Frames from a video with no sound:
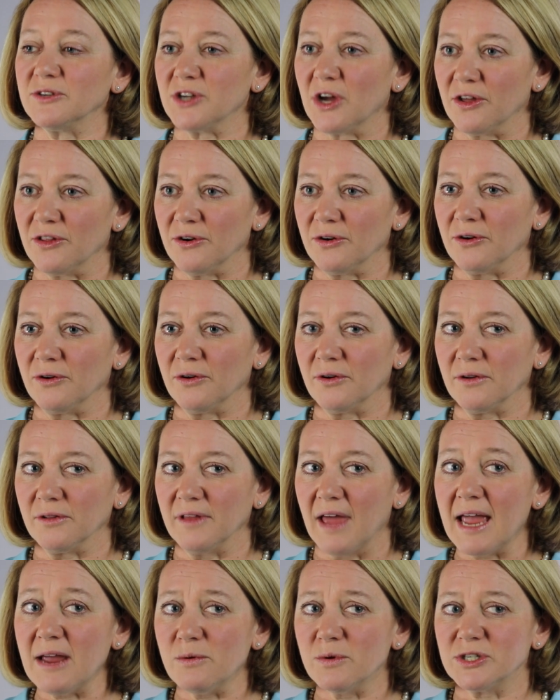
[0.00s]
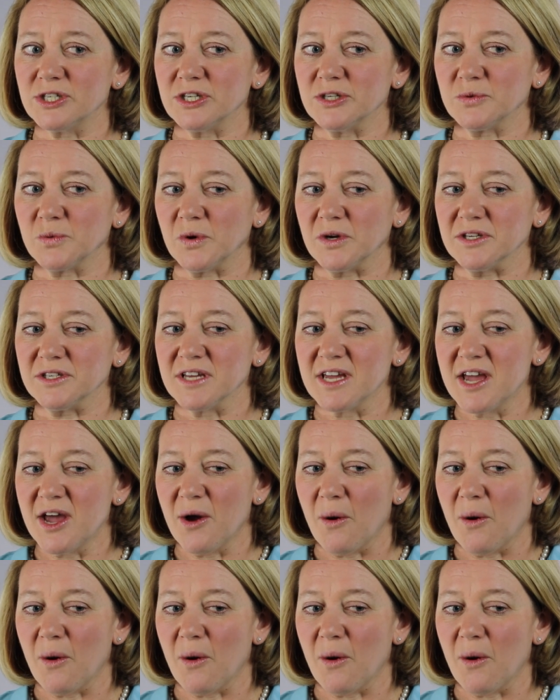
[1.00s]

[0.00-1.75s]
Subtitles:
into other languages was